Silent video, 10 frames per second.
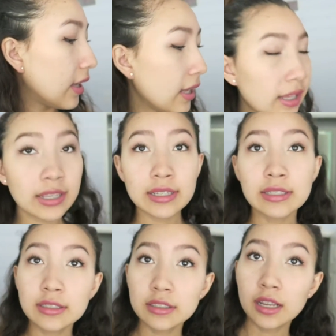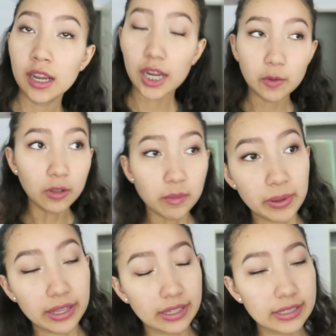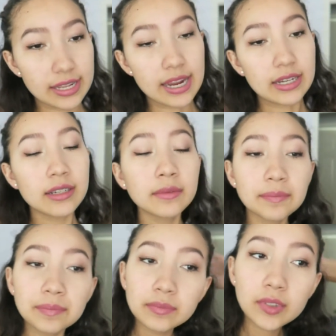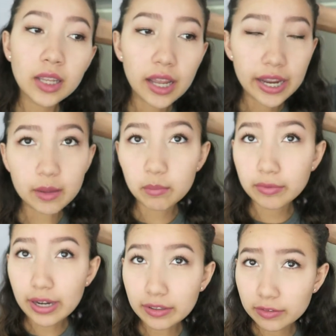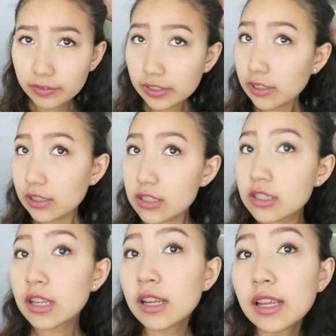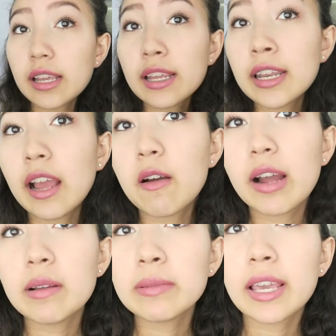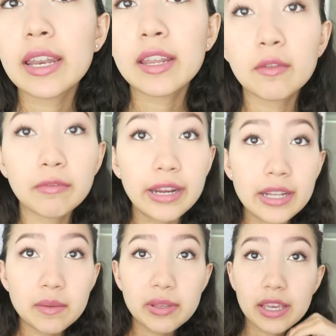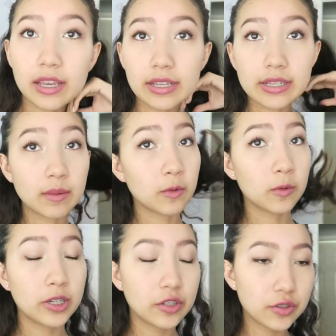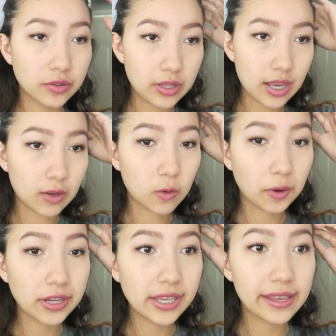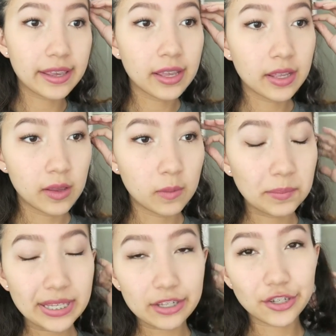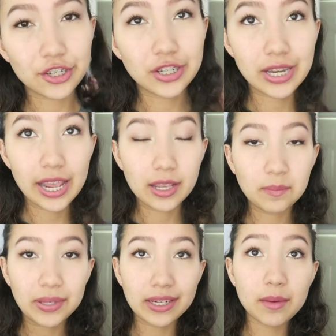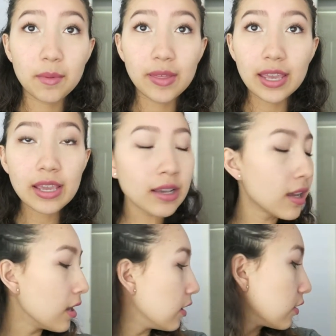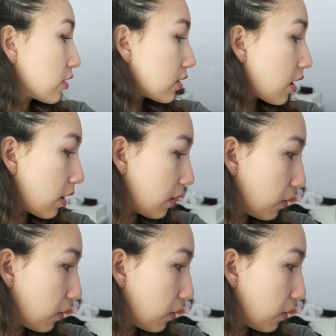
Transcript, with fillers: and I woke up at like 10, I had breakfast, and now I'm getting ready because I'm going to that Corgi beach day meetup thing. So,